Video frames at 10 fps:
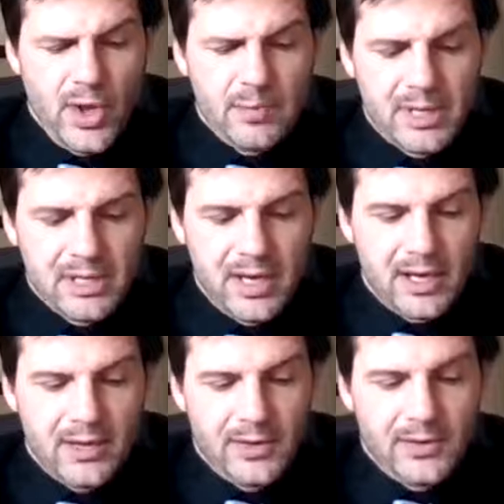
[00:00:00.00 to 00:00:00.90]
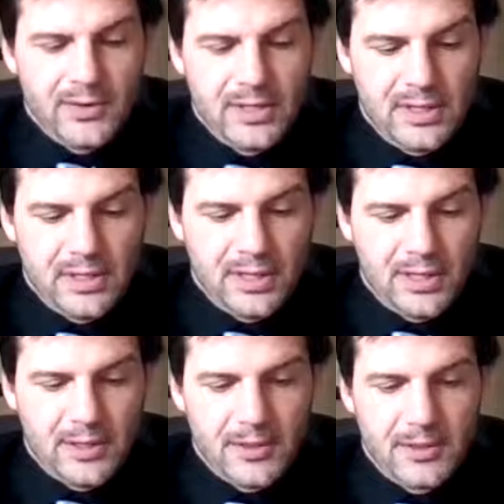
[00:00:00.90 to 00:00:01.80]
But yeah, the
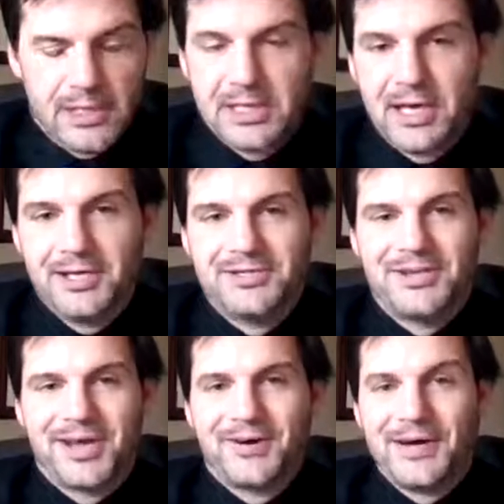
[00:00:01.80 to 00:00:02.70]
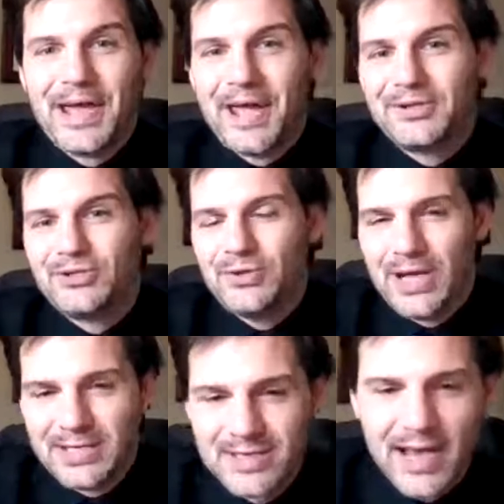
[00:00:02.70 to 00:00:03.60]
engaged now, and 2
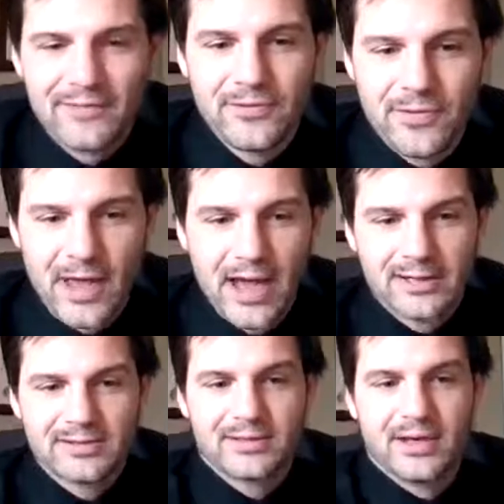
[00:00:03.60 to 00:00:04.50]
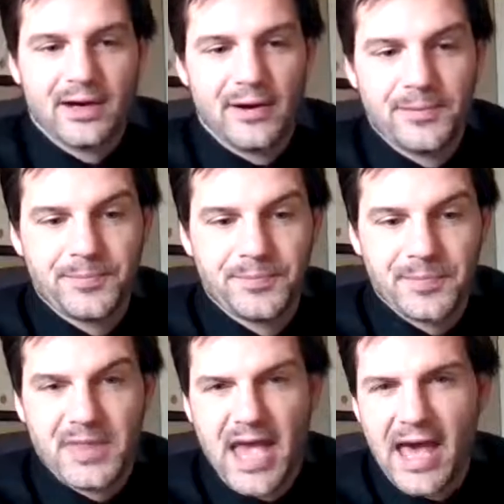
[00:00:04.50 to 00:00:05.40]
days after that,
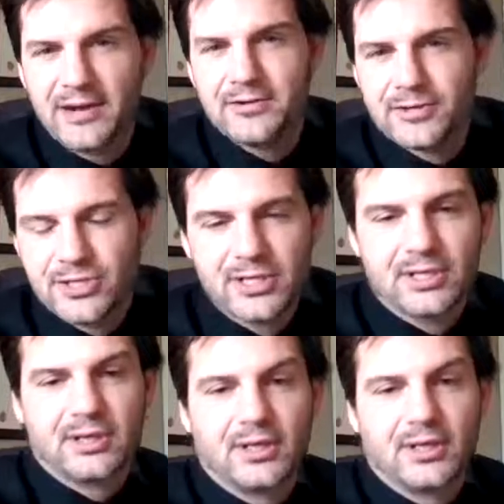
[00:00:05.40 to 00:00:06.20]
the energy